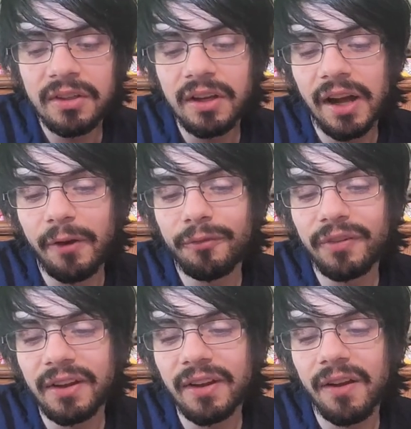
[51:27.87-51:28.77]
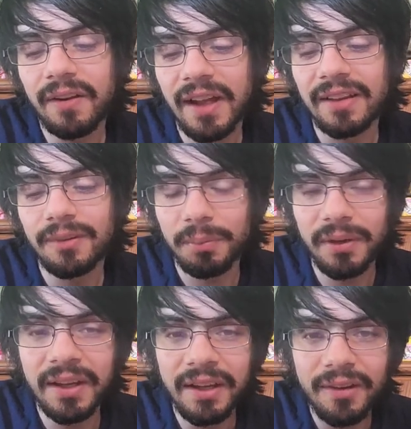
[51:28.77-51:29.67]
I don't think I'll get to
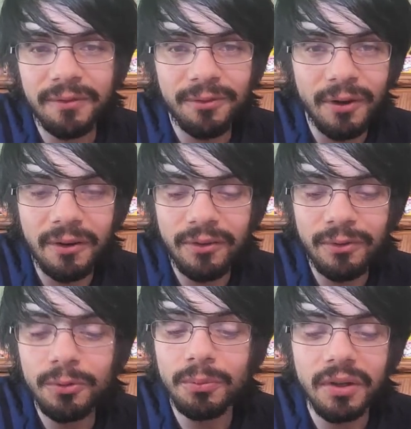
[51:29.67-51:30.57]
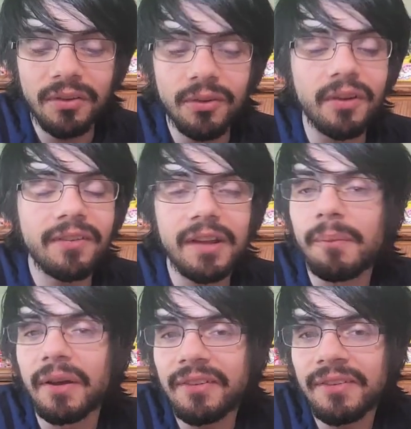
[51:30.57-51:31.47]
play it very soon because, you know, it's
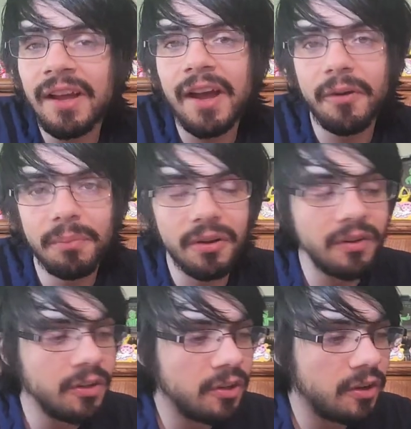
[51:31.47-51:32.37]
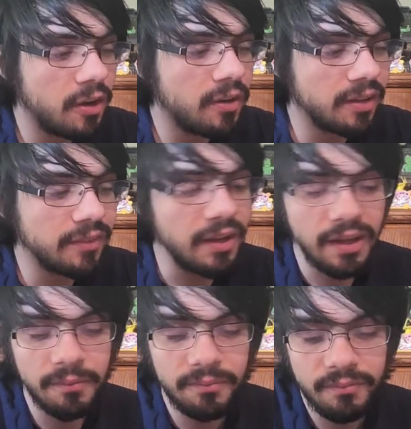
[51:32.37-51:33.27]
not my style. But other than
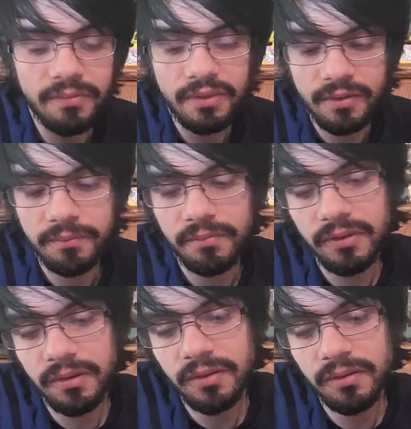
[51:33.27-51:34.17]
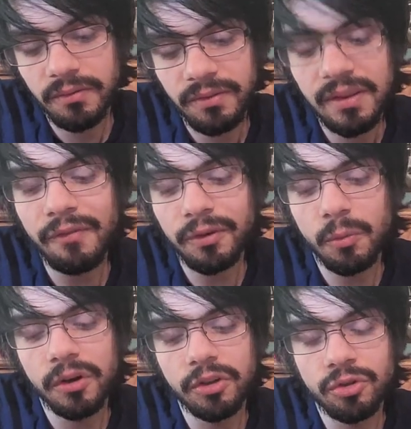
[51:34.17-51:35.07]
that, it's definitely
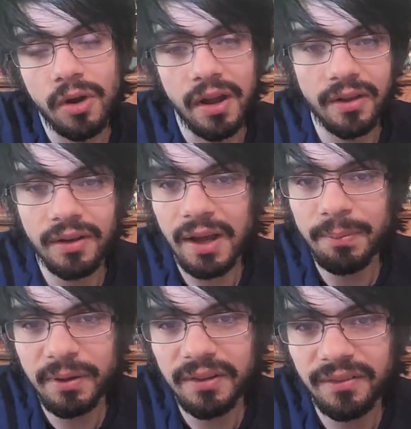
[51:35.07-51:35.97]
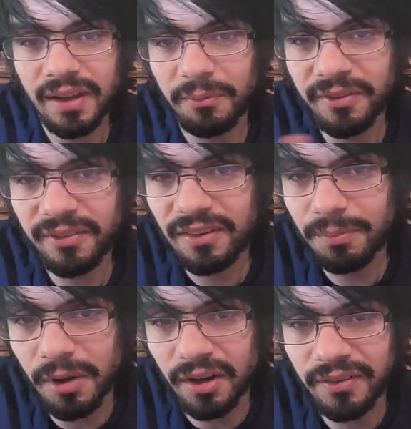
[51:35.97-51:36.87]
worth a try. I pay these games
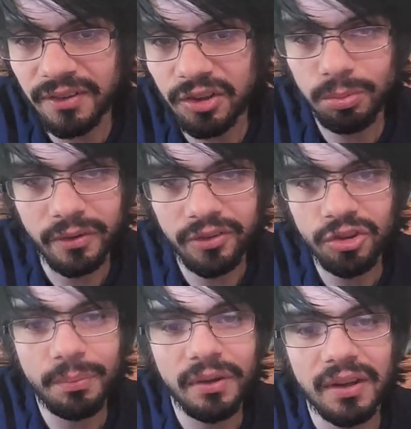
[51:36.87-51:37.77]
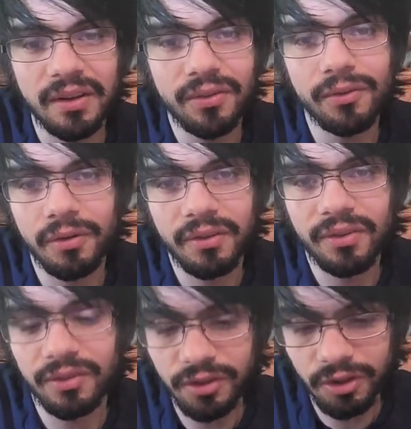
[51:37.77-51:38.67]
$6 each plus shipping in, so it's
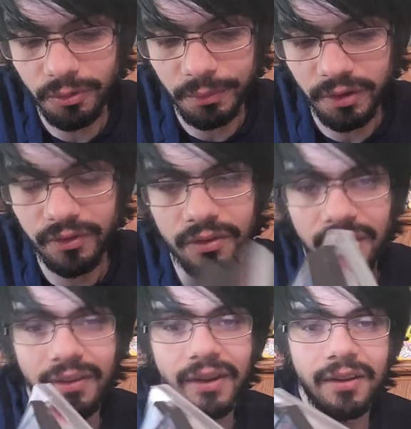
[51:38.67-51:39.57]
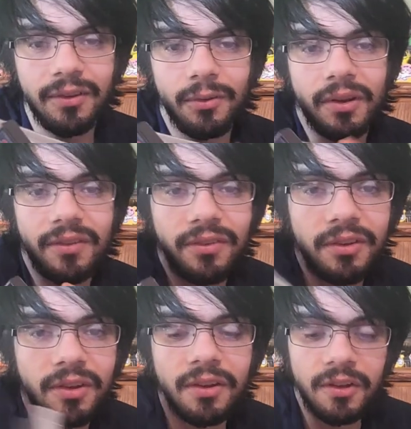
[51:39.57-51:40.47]
a deal because, as I guess you can
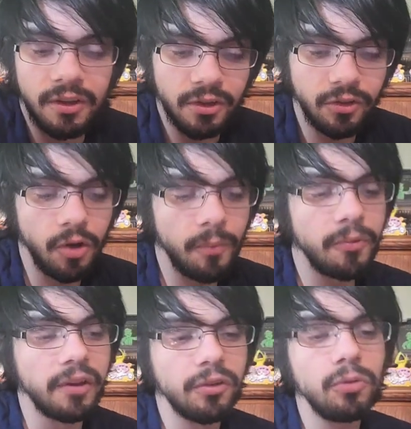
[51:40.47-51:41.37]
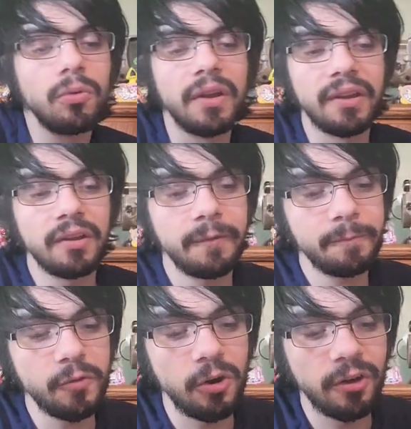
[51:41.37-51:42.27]
see, they're all brand new. Like
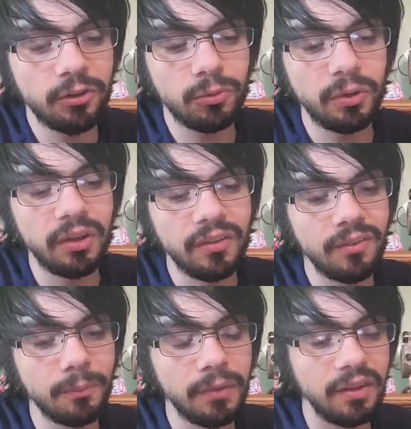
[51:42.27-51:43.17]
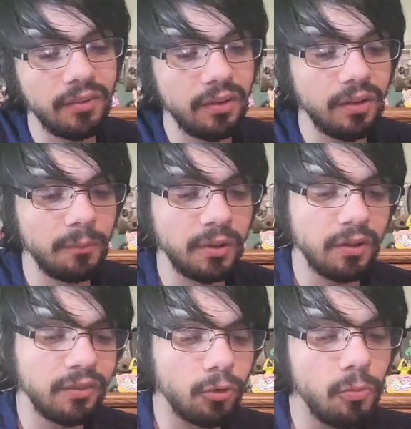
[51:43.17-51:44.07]
Ark 3, it's amazing. It
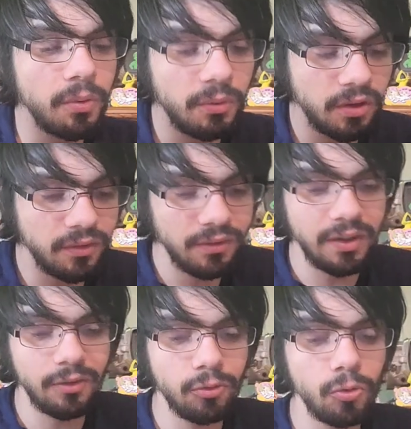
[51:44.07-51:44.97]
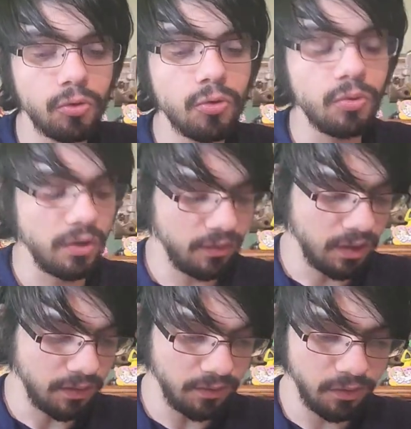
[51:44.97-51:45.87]
doesn't open because it's like so new that it's
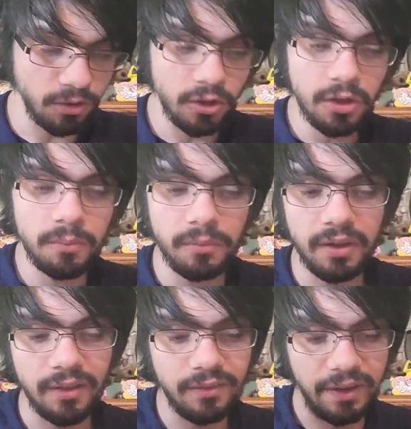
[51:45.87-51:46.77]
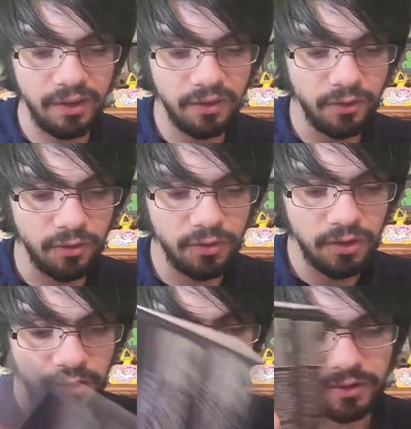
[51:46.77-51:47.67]
kind of sealed. But yes, like, you know,
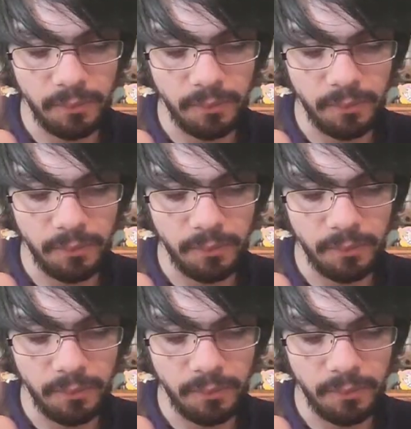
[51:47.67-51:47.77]
the